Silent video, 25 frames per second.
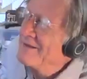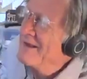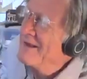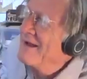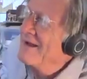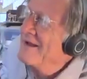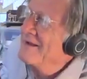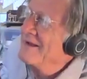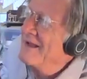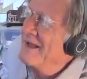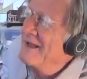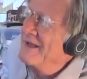uh,
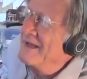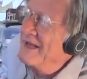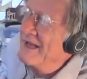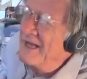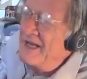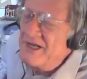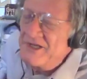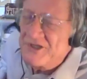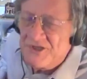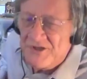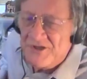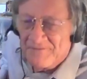in
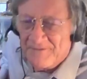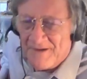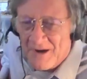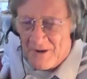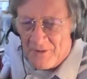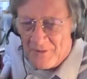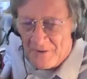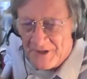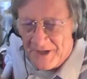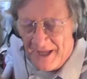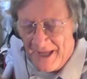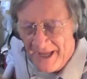each of
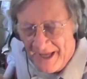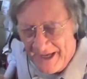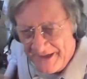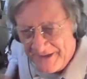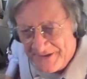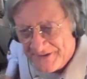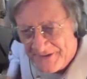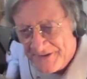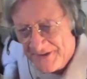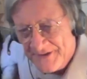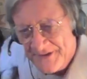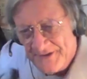our
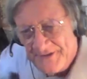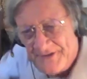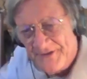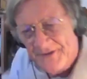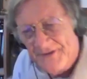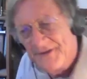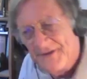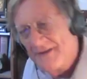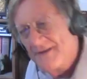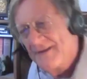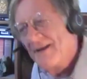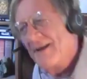
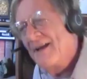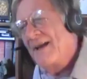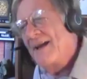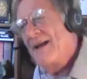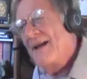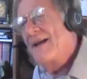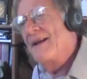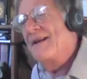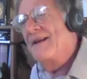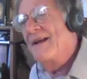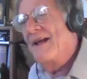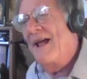cases,
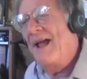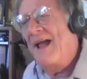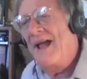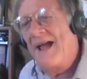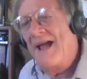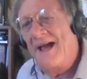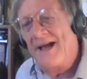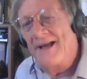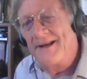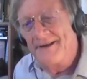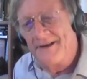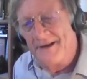it
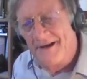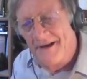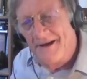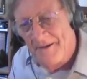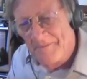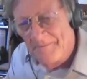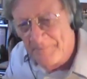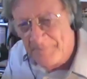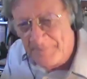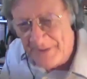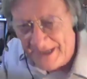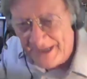had
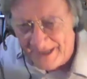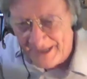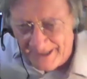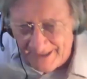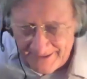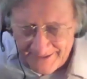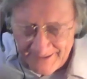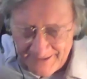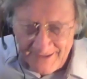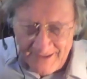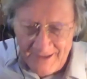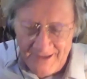a
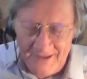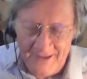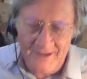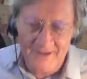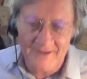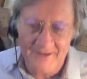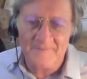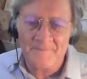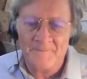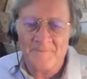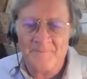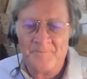bit.
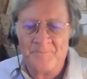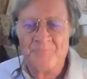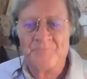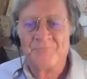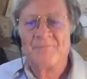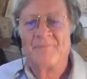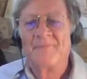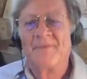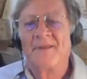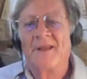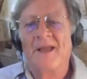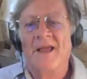Um,
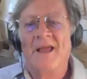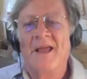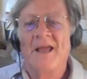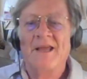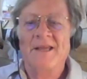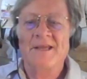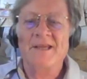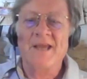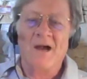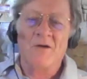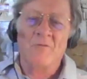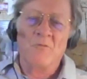
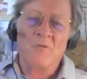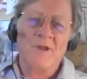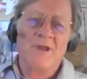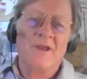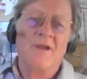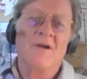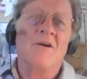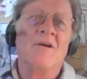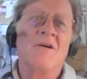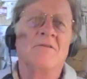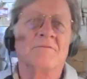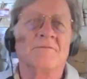yeah,
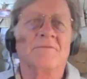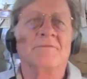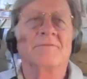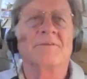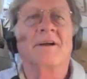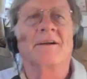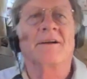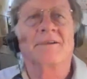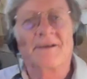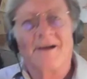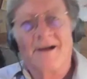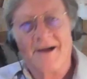we all,
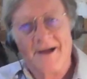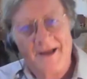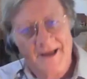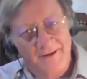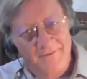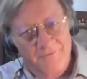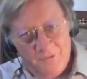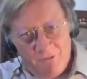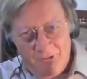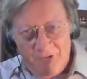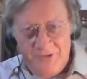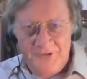I,
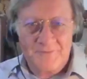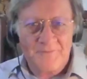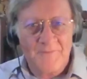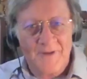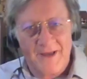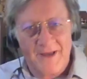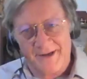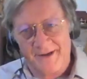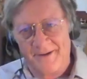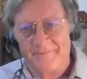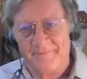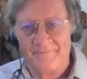of course,
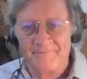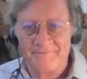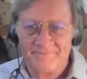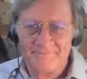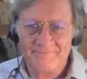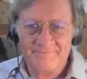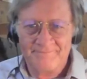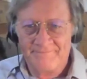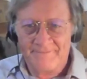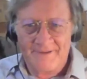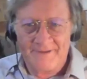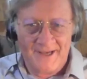met him,
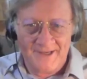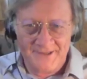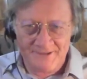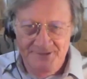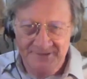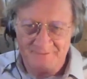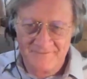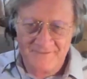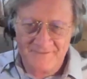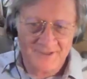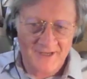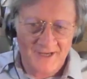
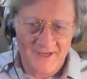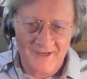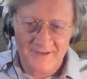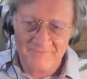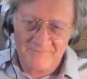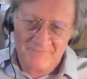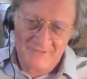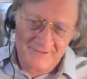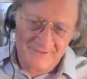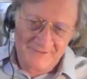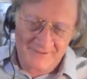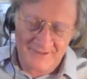as I've
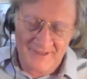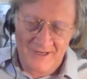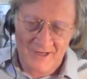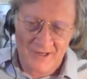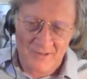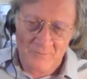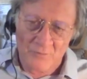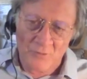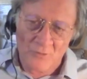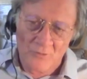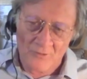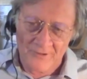said, with the
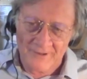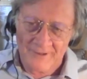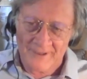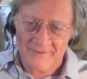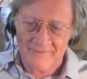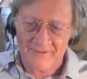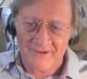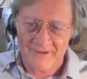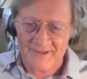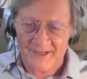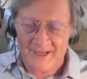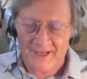airport and
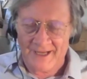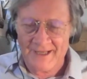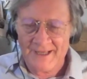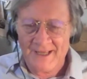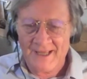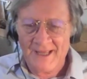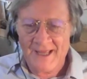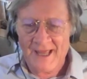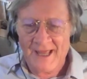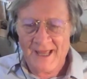everything,